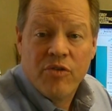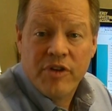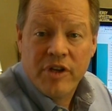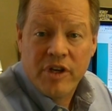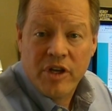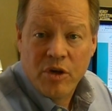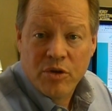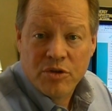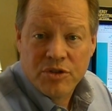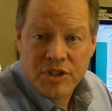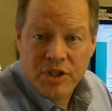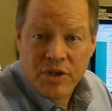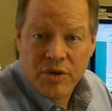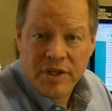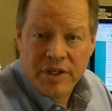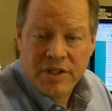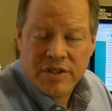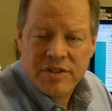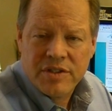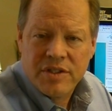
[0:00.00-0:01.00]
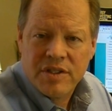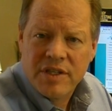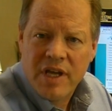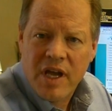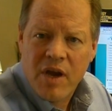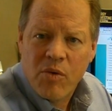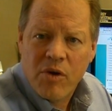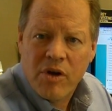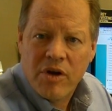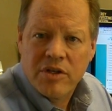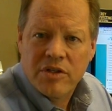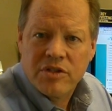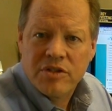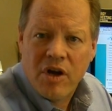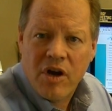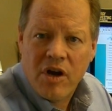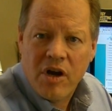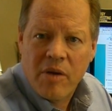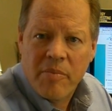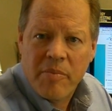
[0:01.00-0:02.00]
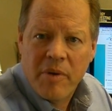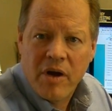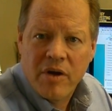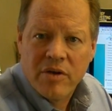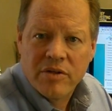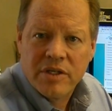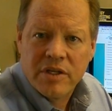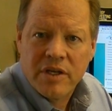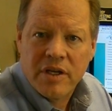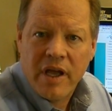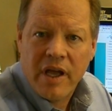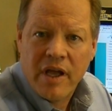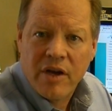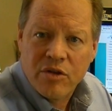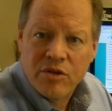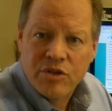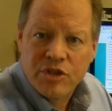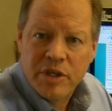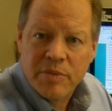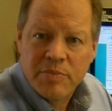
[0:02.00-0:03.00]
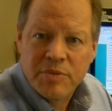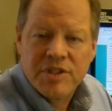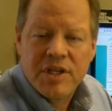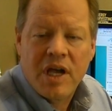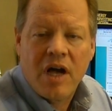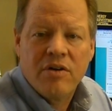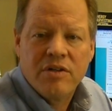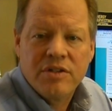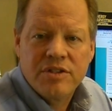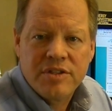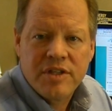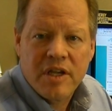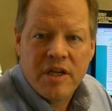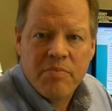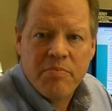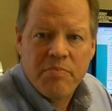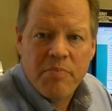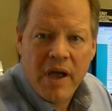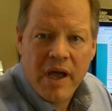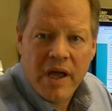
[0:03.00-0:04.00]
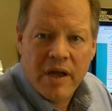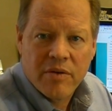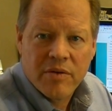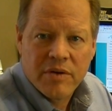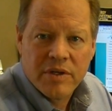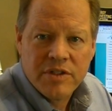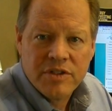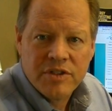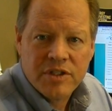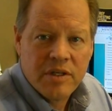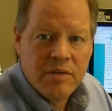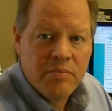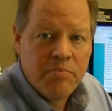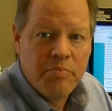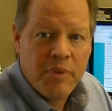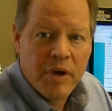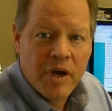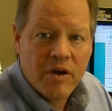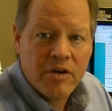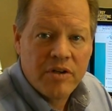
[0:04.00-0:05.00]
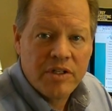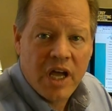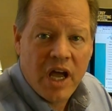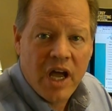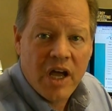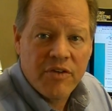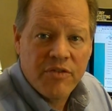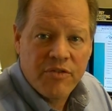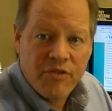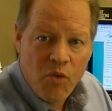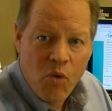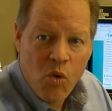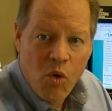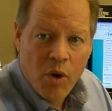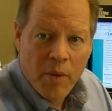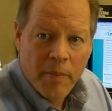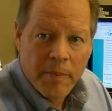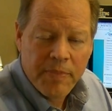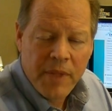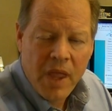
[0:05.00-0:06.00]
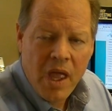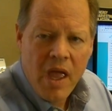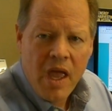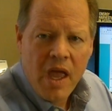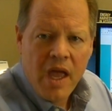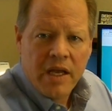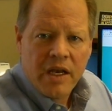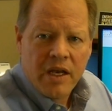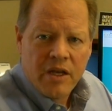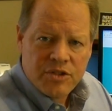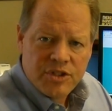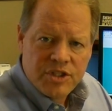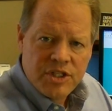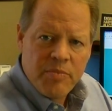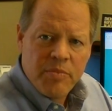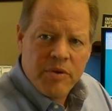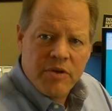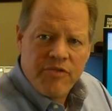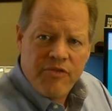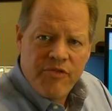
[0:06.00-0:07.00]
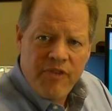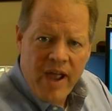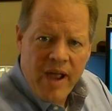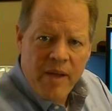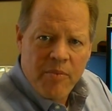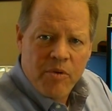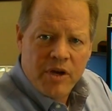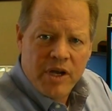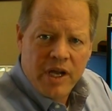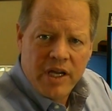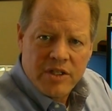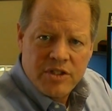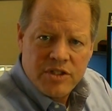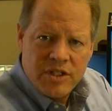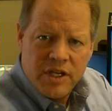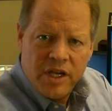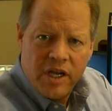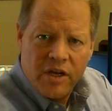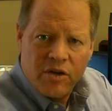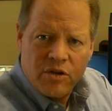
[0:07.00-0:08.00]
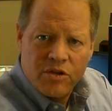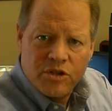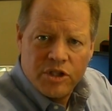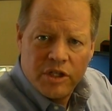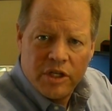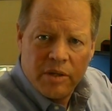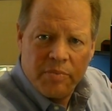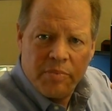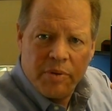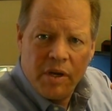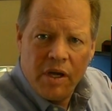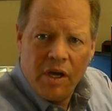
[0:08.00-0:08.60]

video series. Today we're going to talk about Enerchip solid-state batteries in bare die form. Now Cymbet fabricates the Enerchip